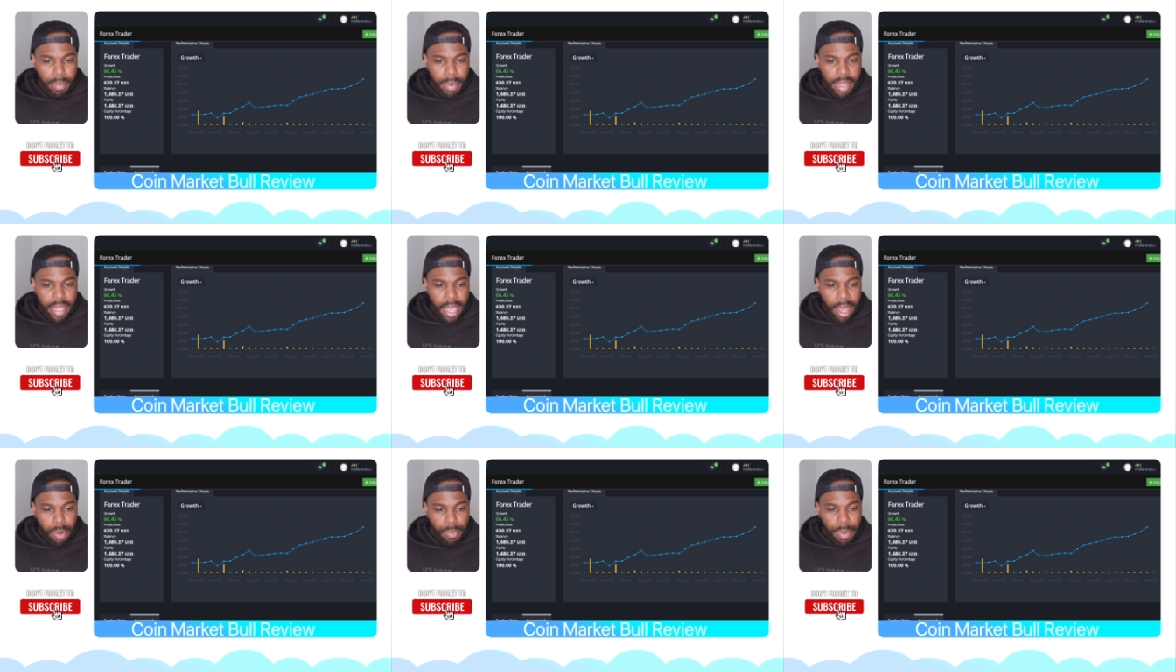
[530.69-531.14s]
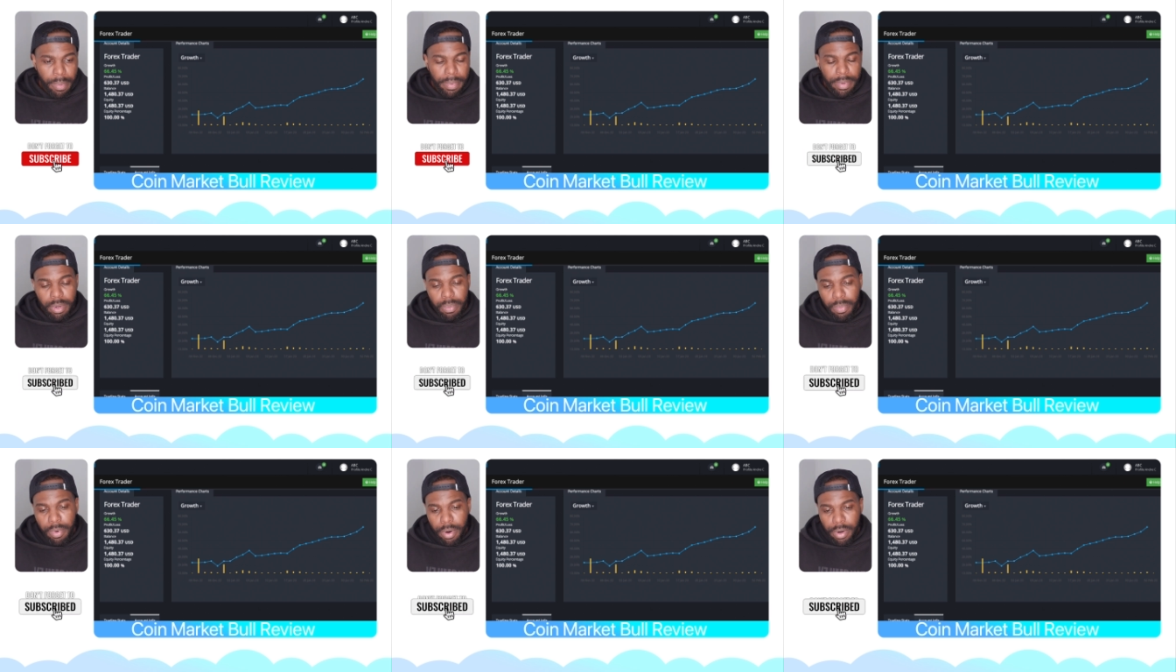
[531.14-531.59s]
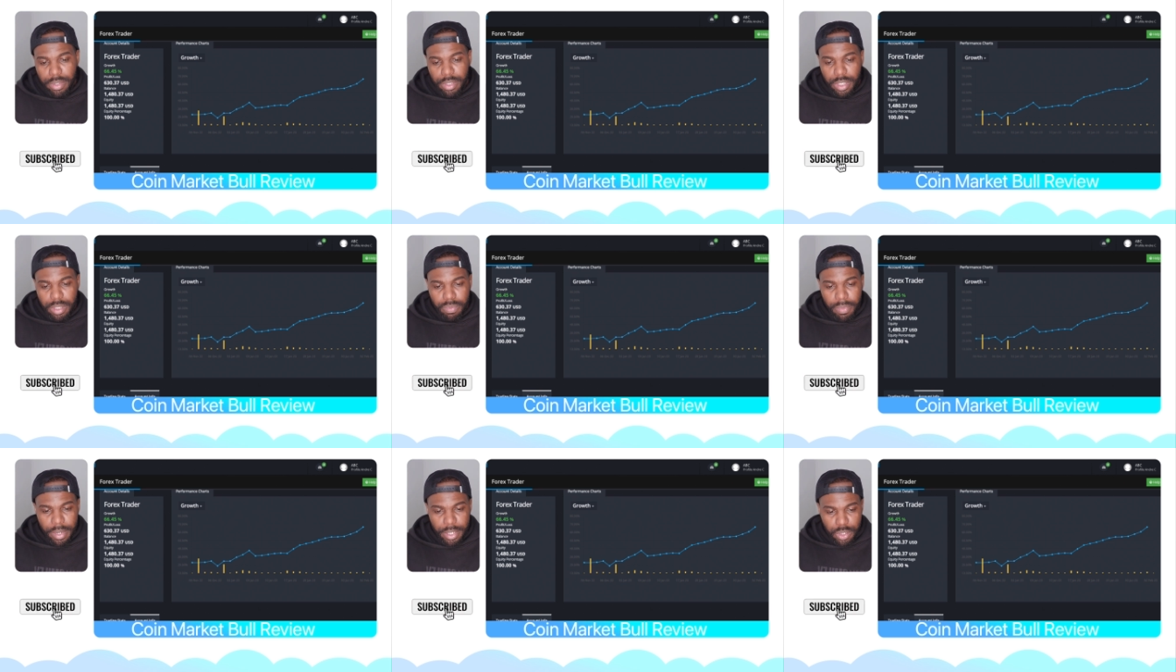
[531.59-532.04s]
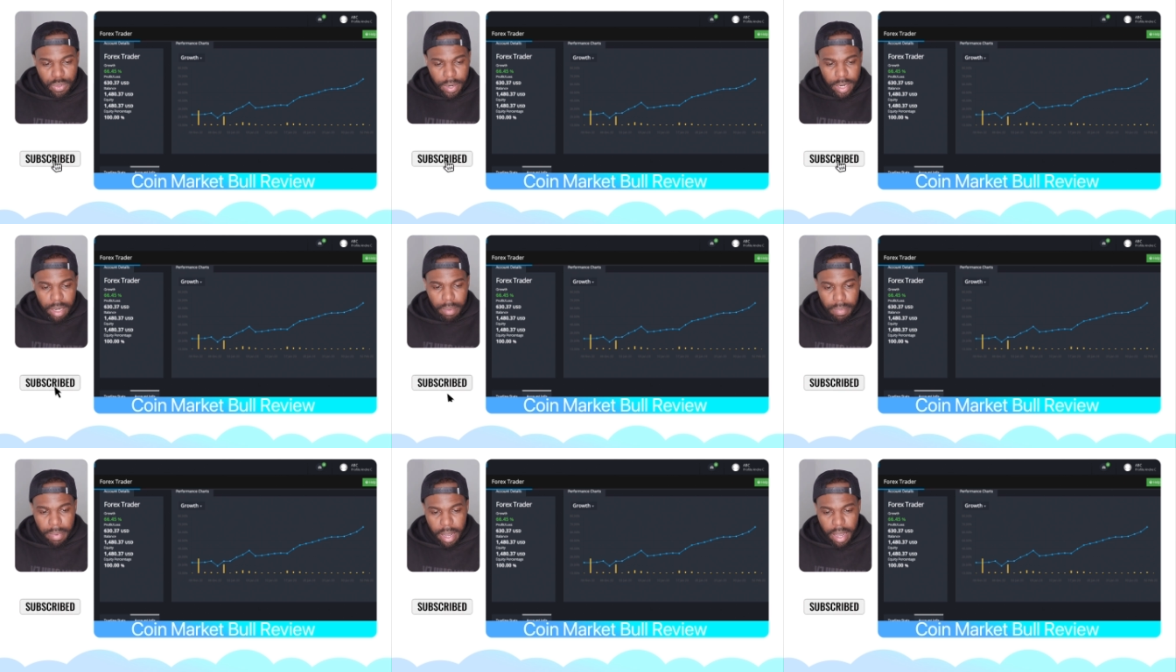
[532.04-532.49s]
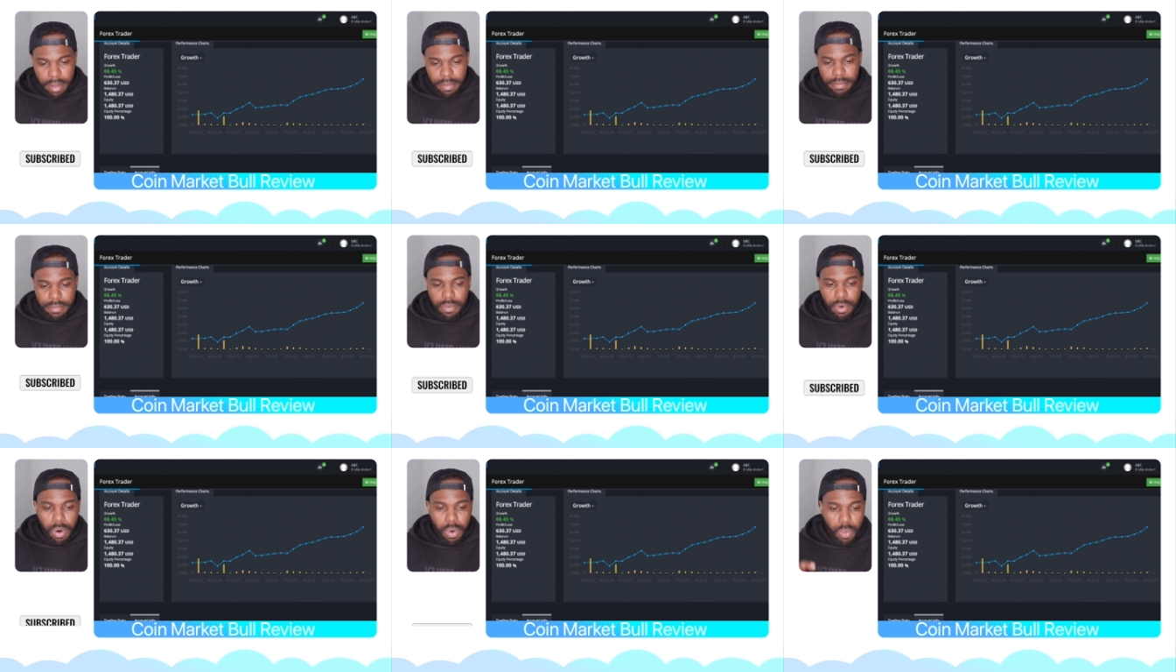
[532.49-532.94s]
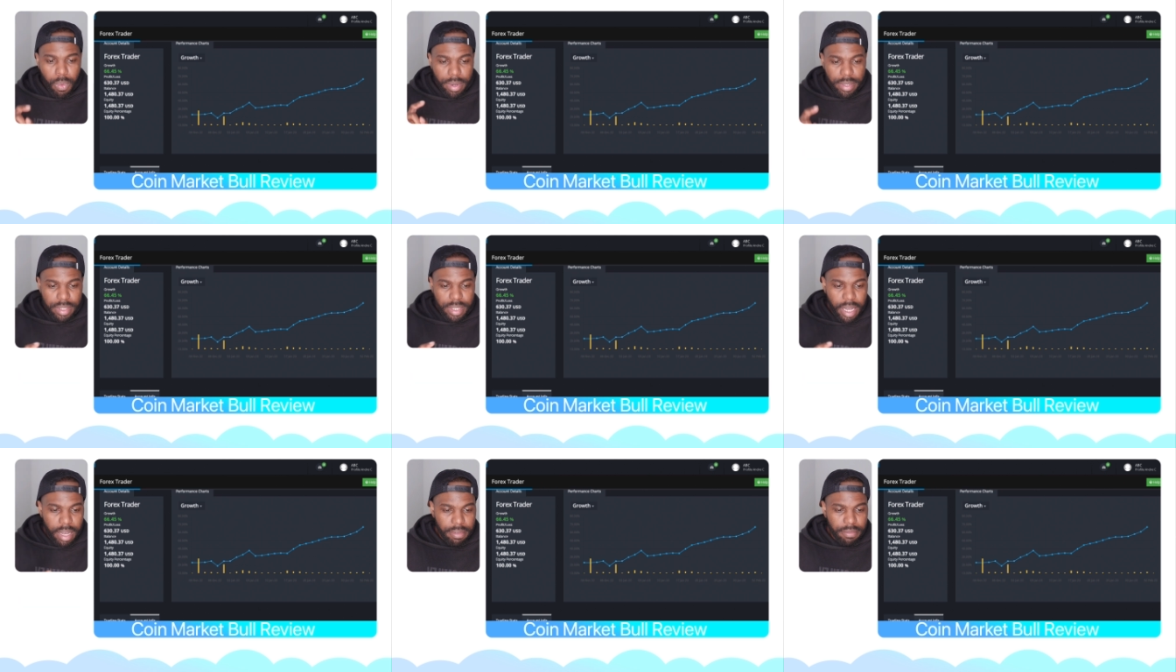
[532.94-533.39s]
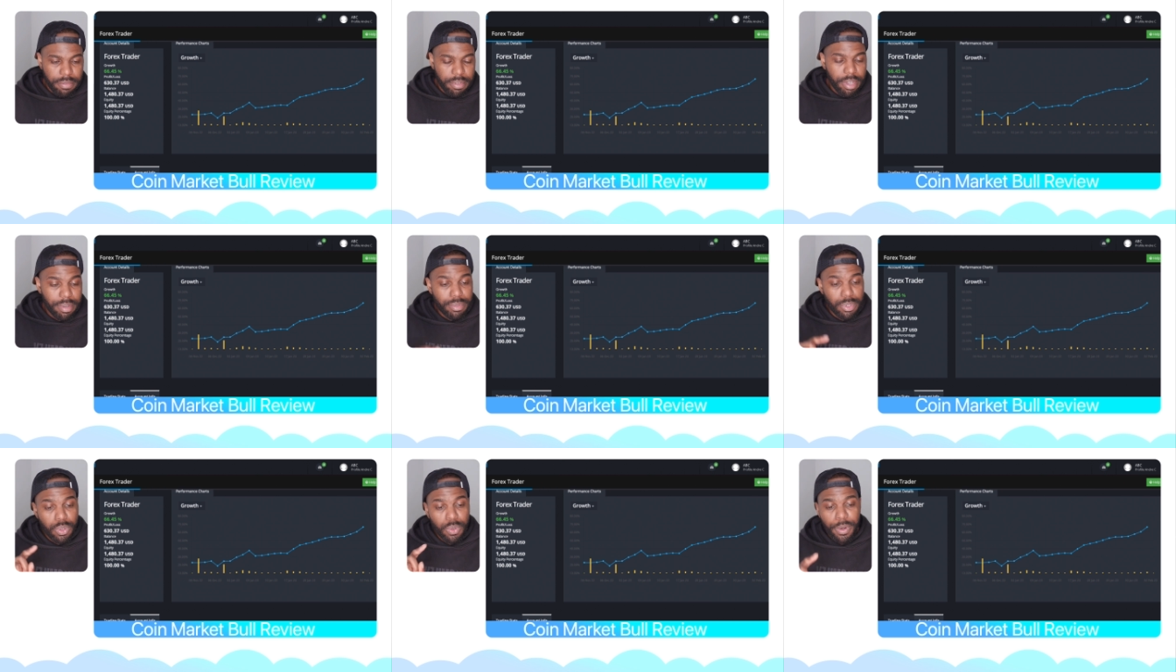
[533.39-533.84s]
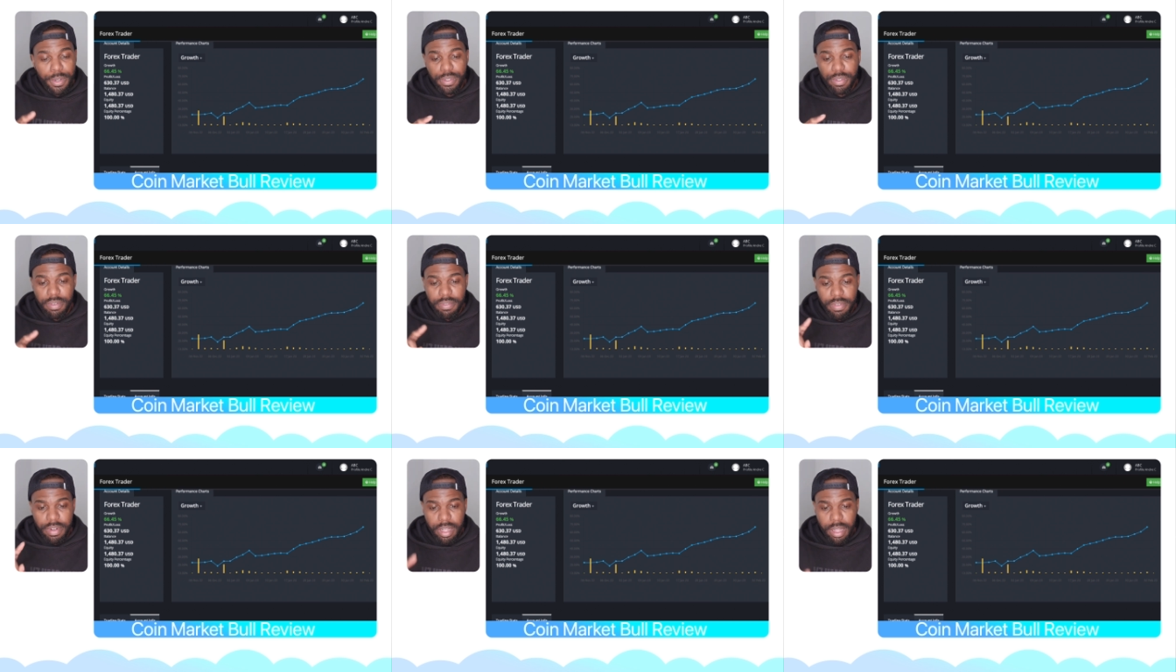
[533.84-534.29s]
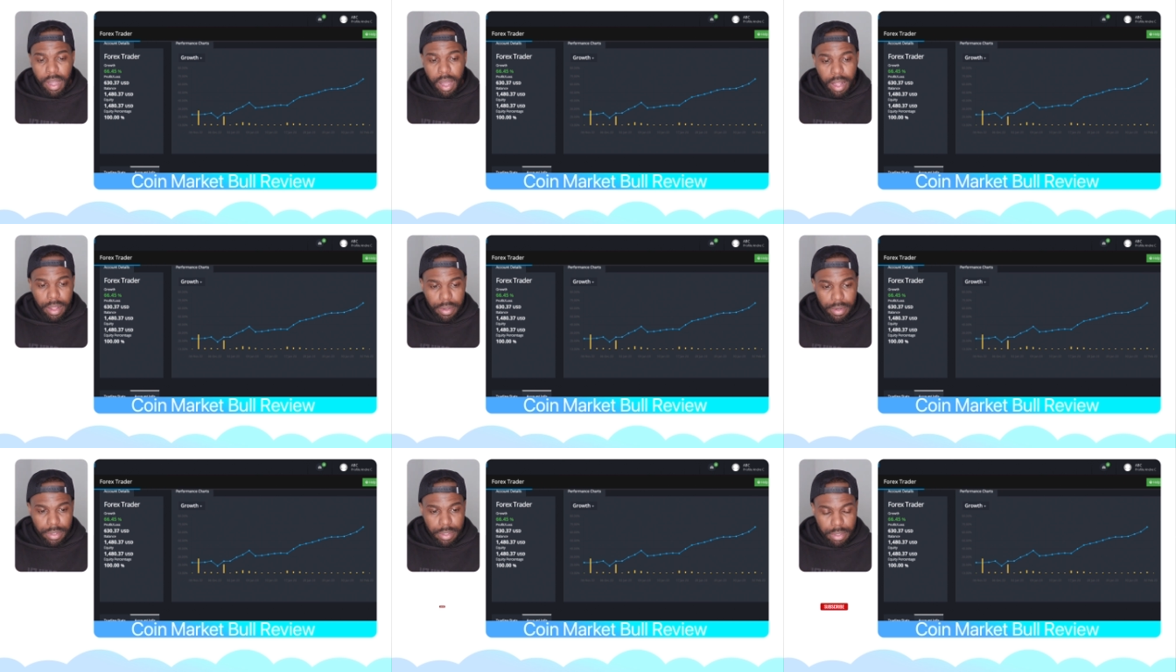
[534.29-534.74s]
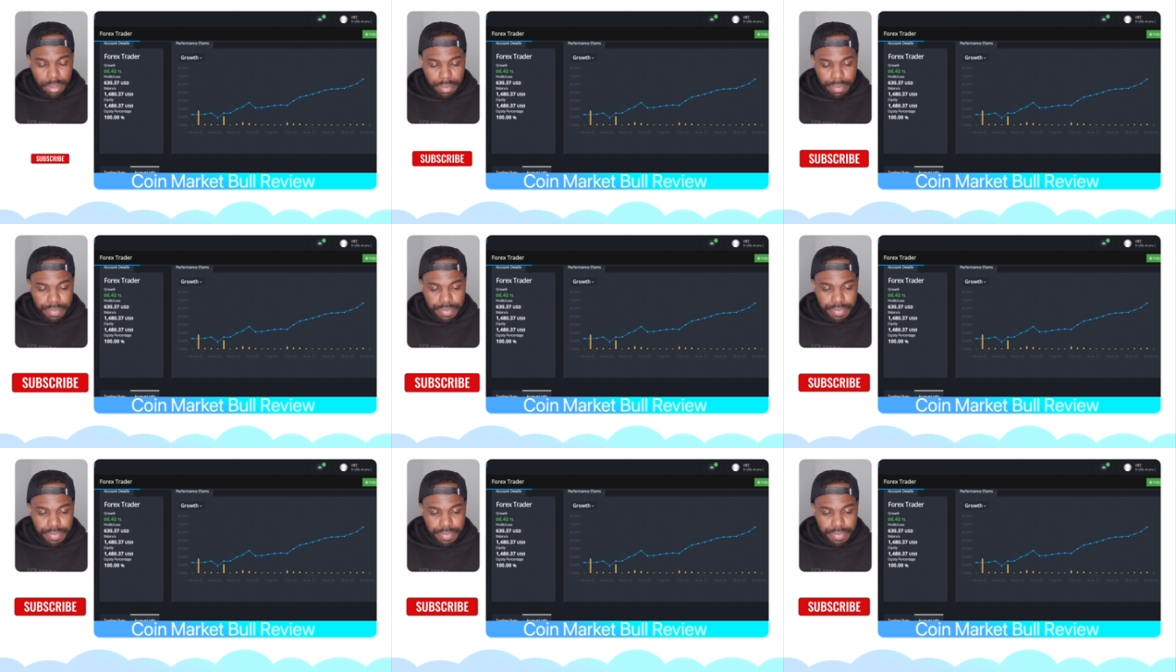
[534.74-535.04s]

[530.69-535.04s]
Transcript: allow people to purchase my trading bot for a one-time fee of two hundred fifty dollars,